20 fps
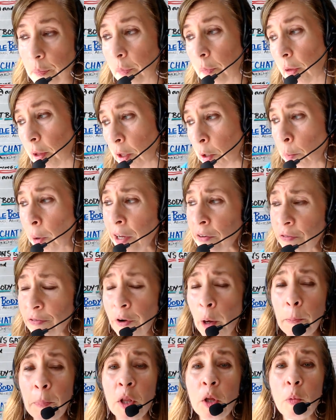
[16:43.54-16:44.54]
You might
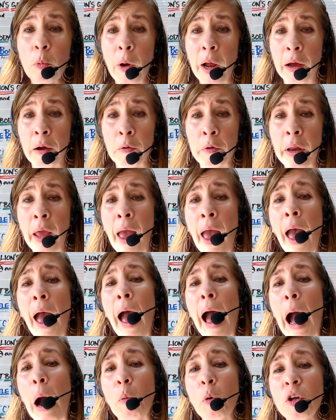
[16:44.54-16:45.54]
fumble around.
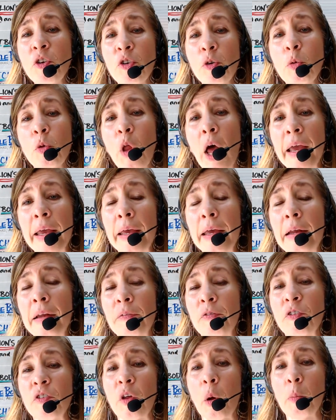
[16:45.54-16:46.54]
How would you like it if
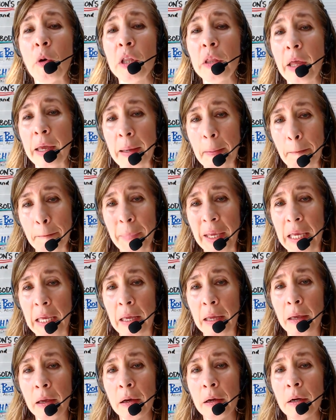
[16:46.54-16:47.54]
someone like
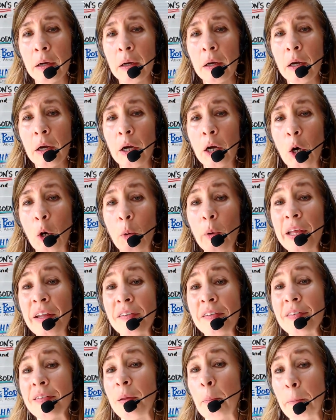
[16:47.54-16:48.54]
me, who
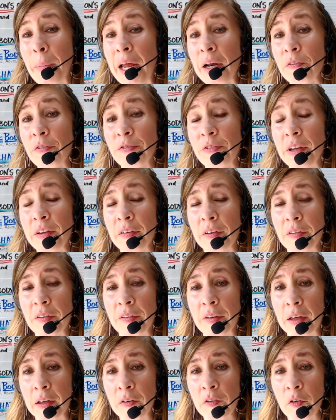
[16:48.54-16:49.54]
is the
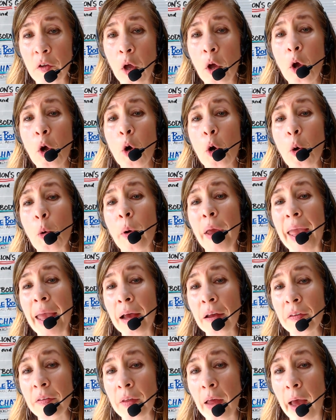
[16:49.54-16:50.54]
metaphysicist, who
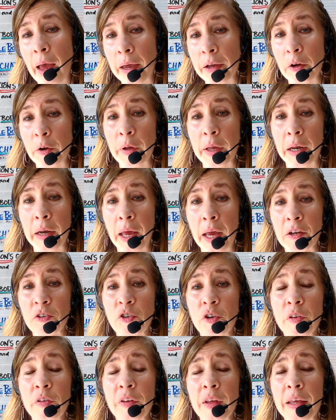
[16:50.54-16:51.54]
has the higher
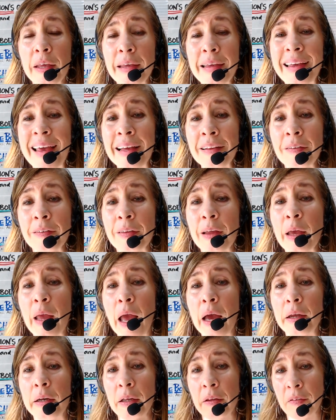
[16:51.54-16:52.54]
connections and gets the
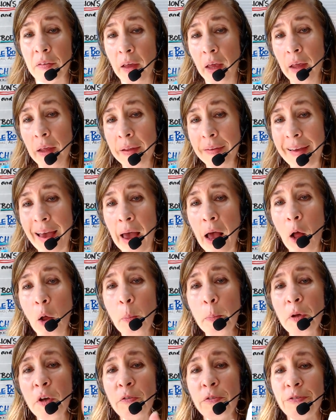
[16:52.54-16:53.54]
guidance to
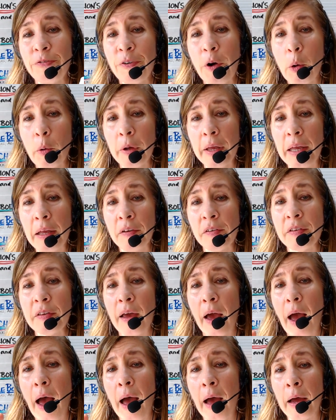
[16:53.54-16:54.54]
help you focus
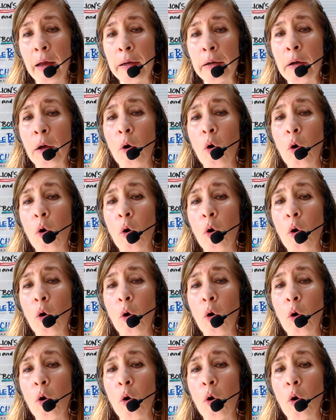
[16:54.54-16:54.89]
on